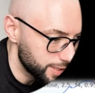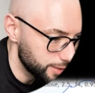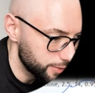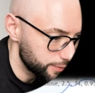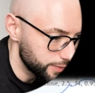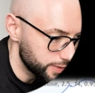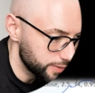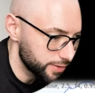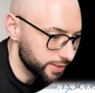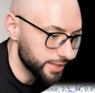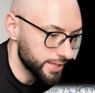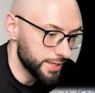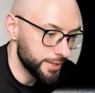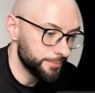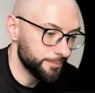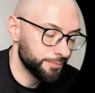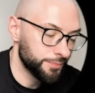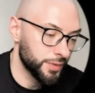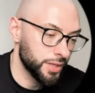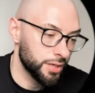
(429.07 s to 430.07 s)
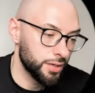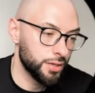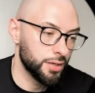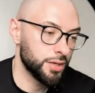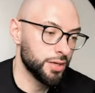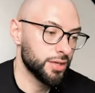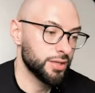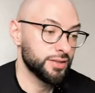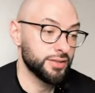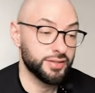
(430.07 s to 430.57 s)
out of it there.
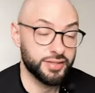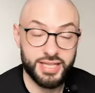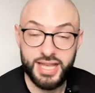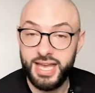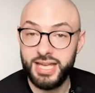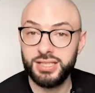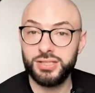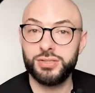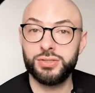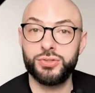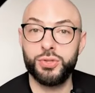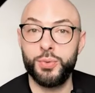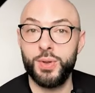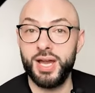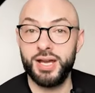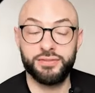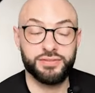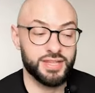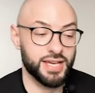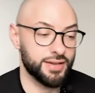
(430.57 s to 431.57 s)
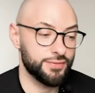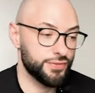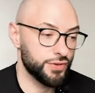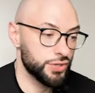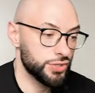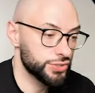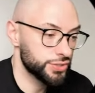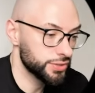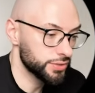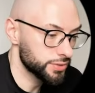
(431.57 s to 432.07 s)
Next, do we have
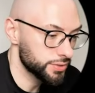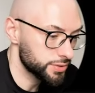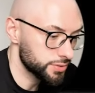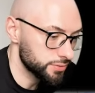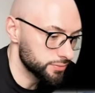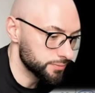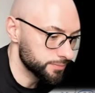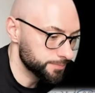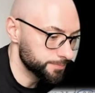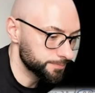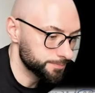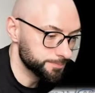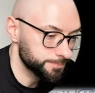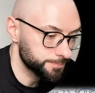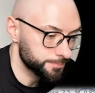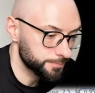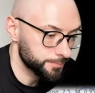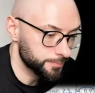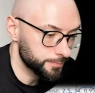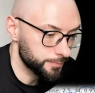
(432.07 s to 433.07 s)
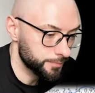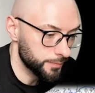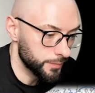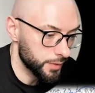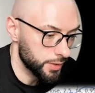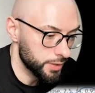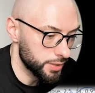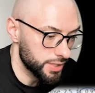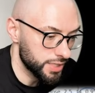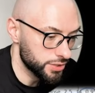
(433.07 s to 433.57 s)
divergence?
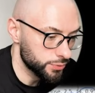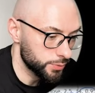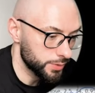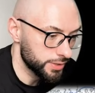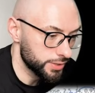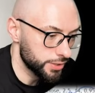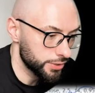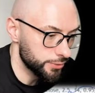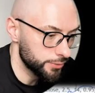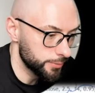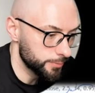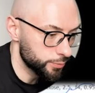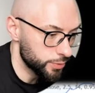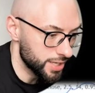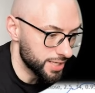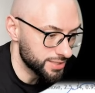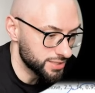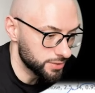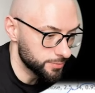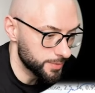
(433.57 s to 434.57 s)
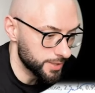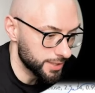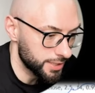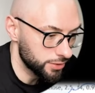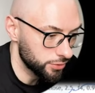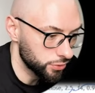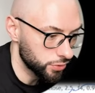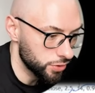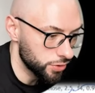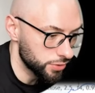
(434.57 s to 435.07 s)
Yes, we do. Price is
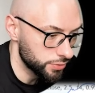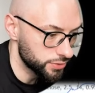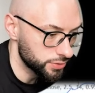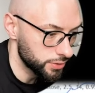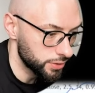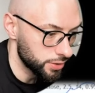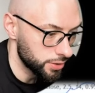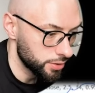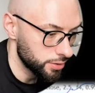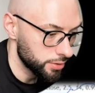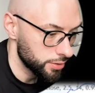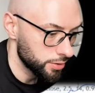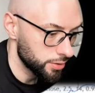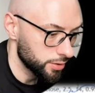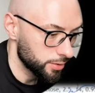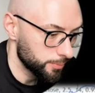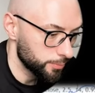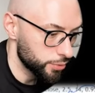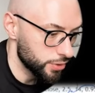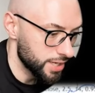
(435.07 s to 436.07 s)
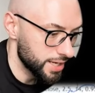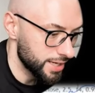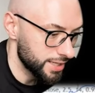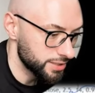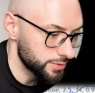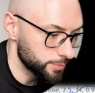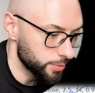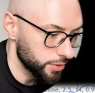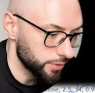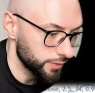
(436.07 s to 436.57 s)
making lows on
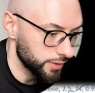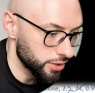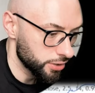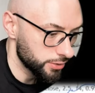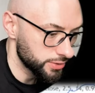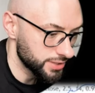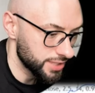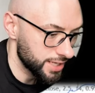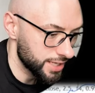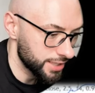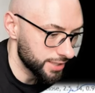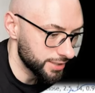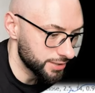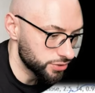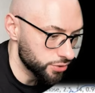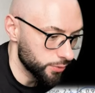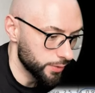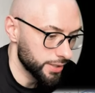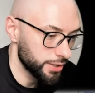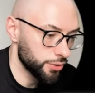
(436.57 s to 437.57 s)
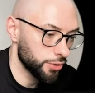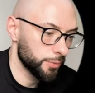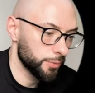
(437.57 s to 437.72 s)
price, but on the other side, it's going